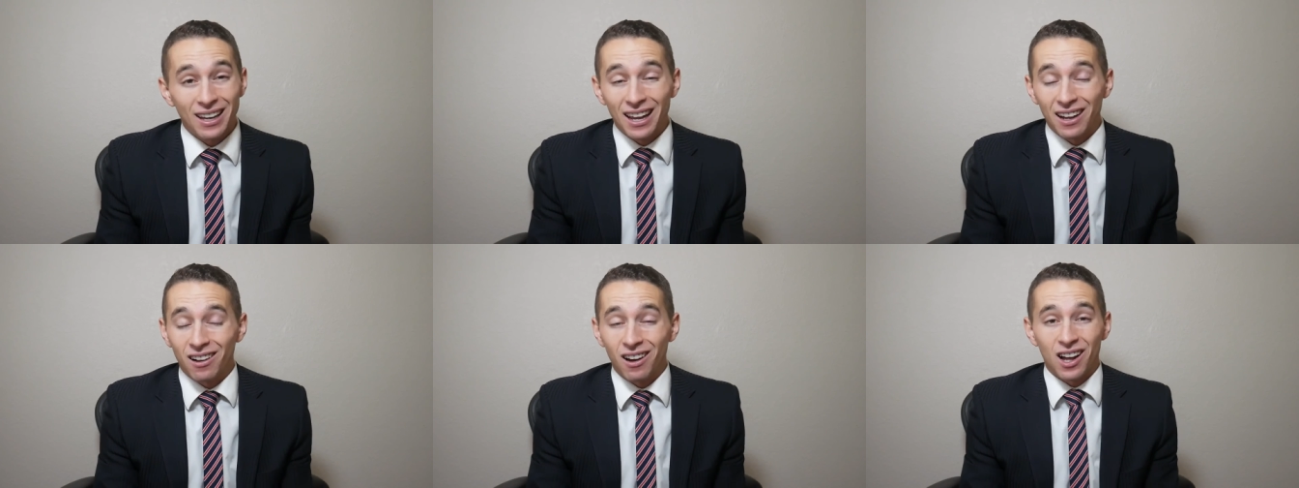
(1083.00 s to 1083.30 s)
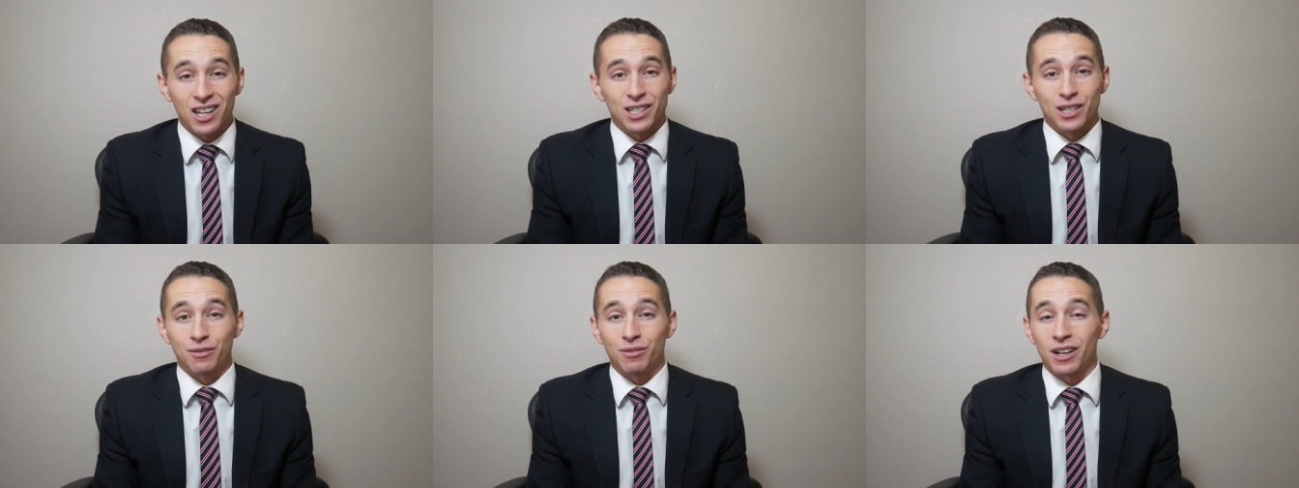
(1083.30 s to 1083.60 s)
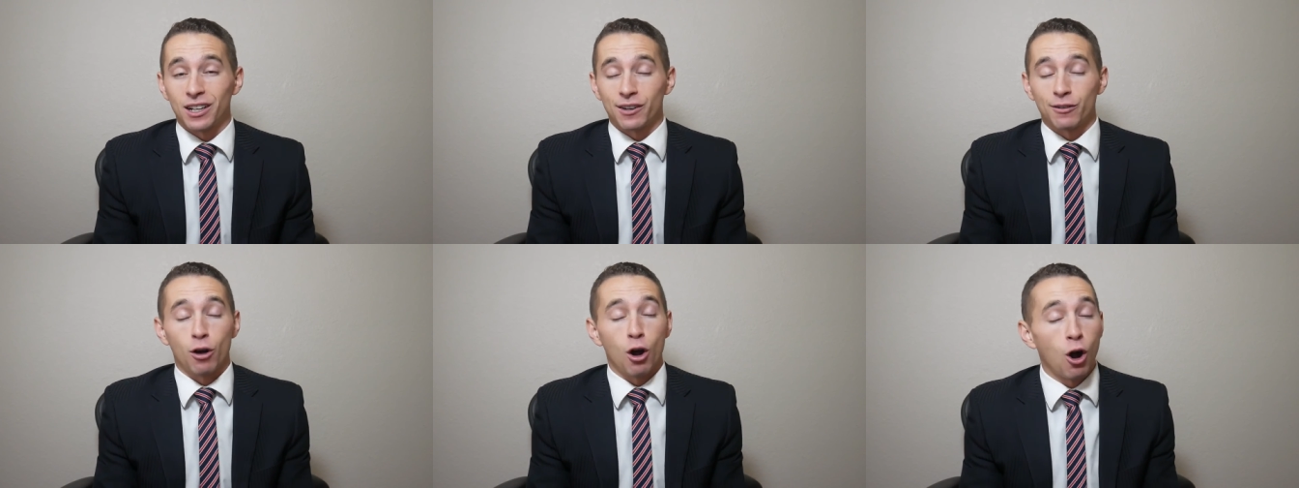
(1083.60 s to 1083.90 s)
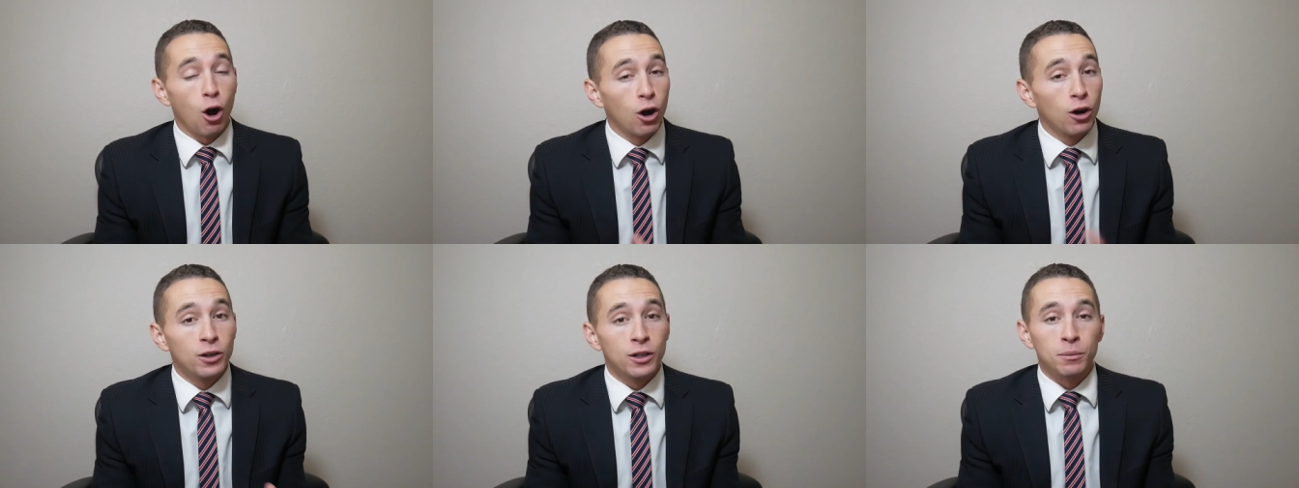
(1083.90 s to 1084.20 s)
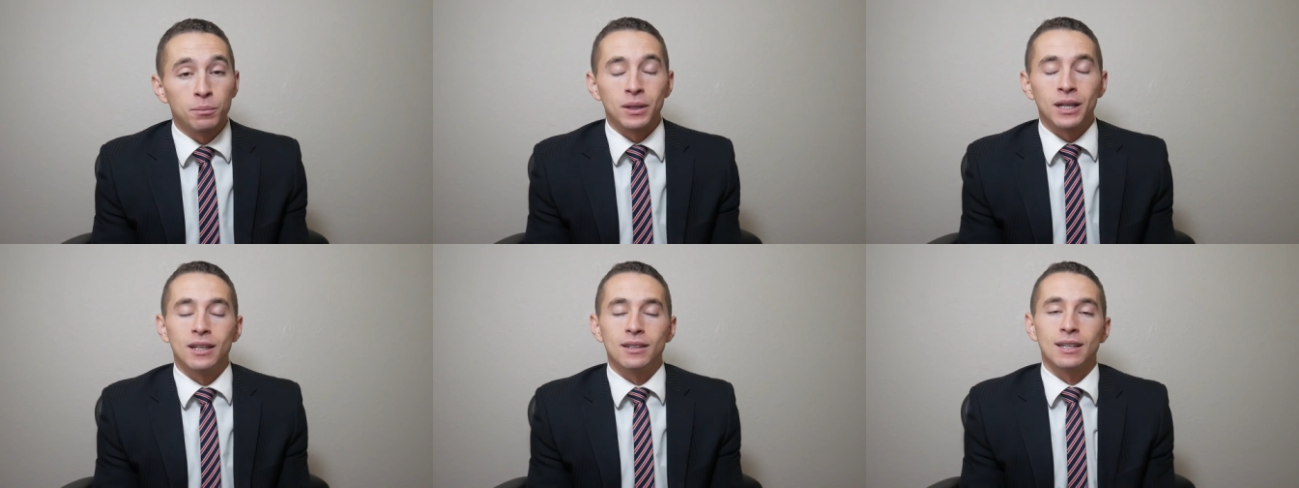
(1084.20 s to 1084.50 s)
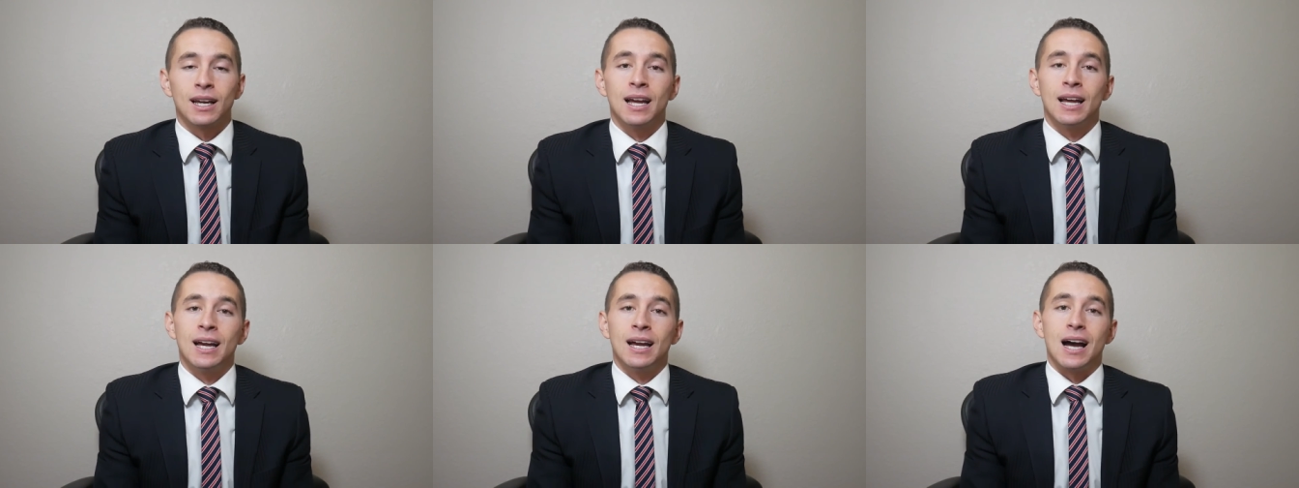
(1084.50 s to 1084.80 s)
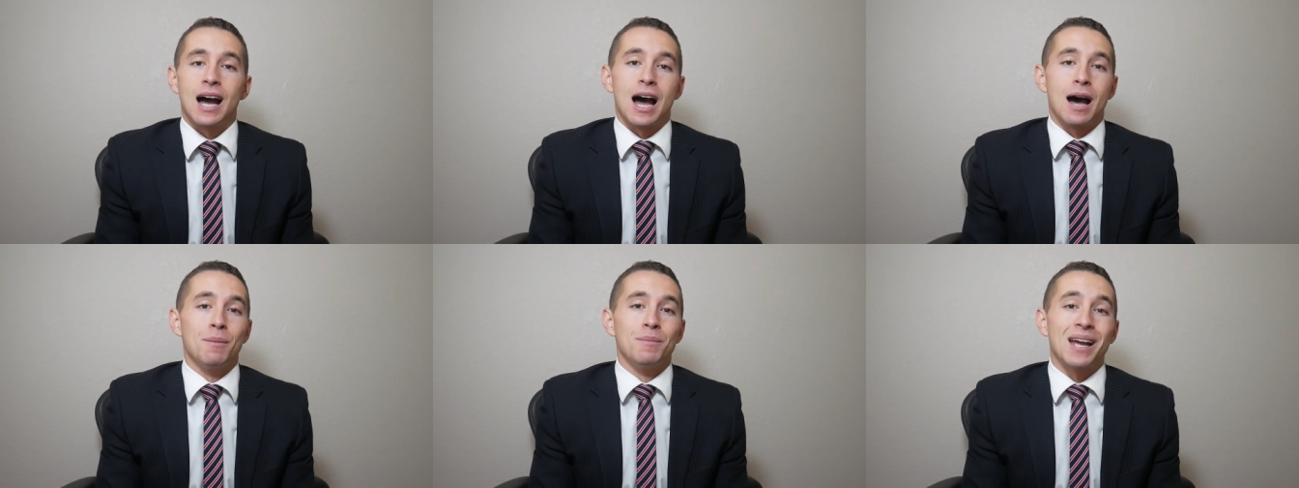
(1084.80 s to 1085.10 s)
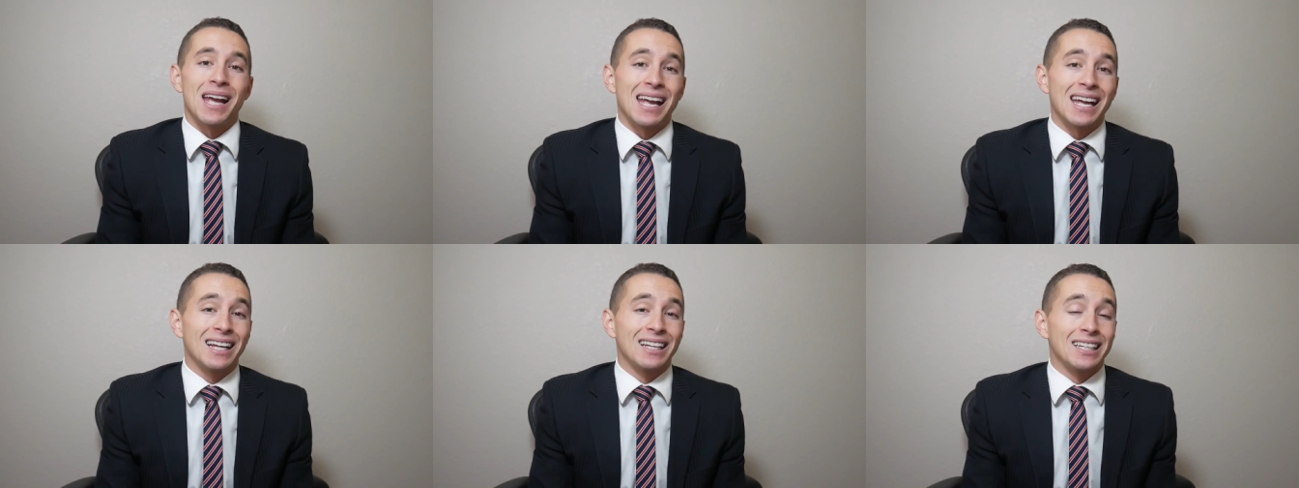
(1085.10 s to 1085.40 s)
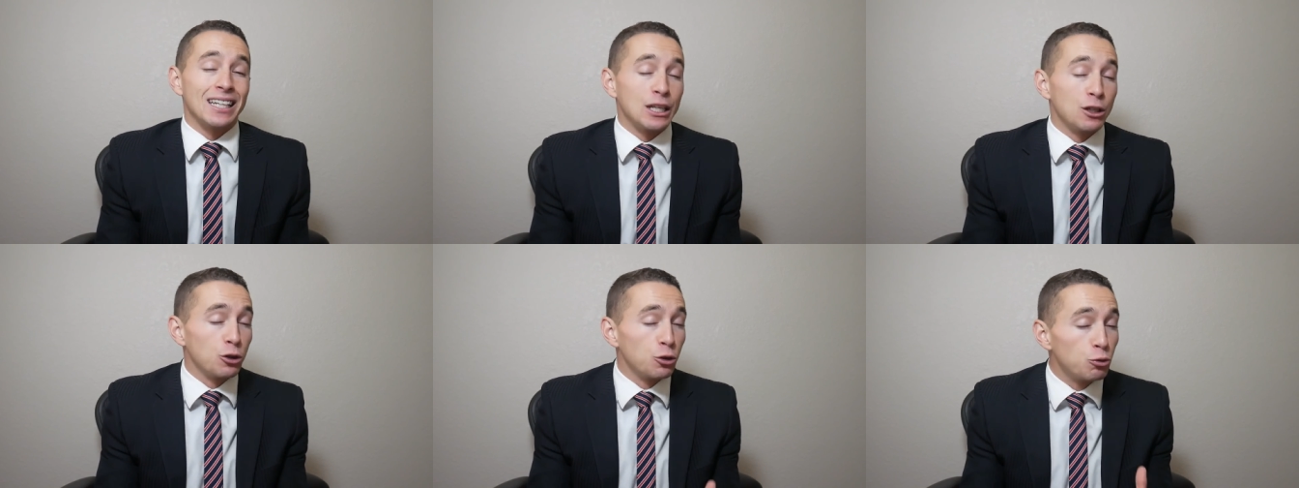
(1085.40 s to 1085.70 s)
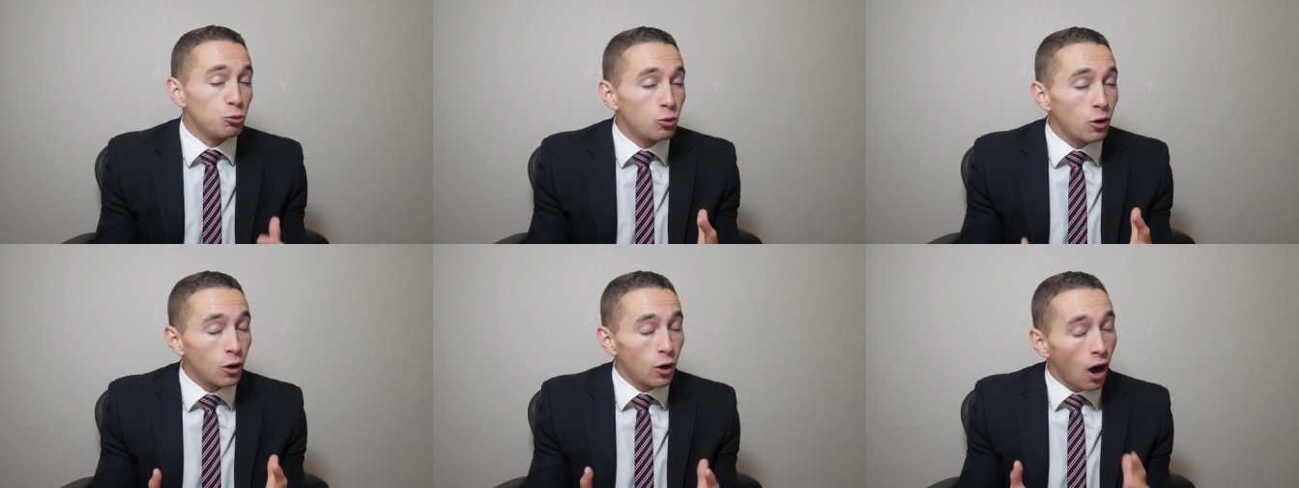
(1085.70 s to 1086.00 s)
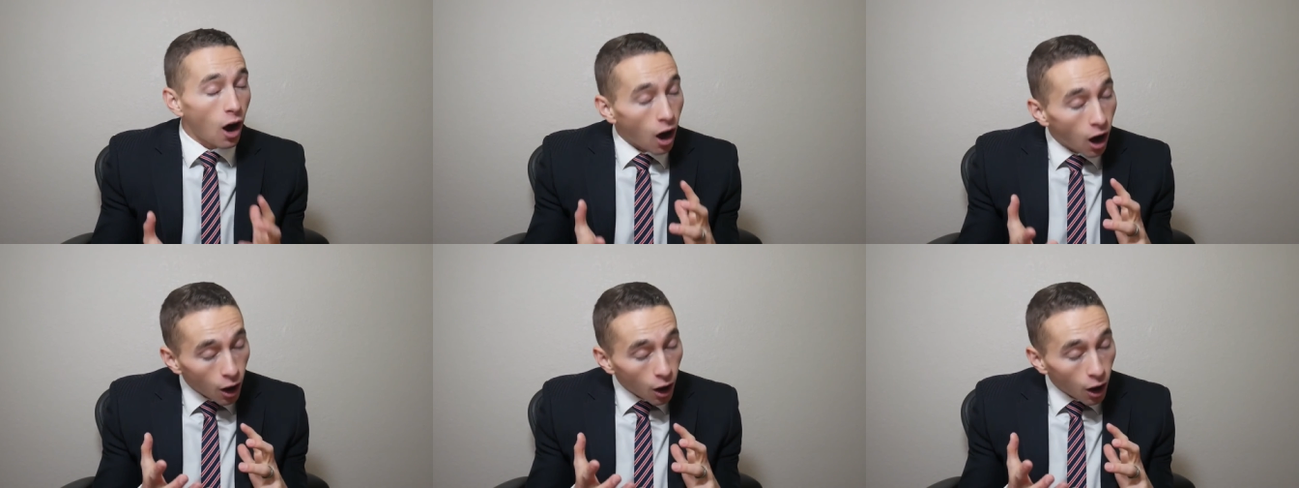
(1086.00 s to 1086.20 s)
dang cost effective, hard to beat, um, and you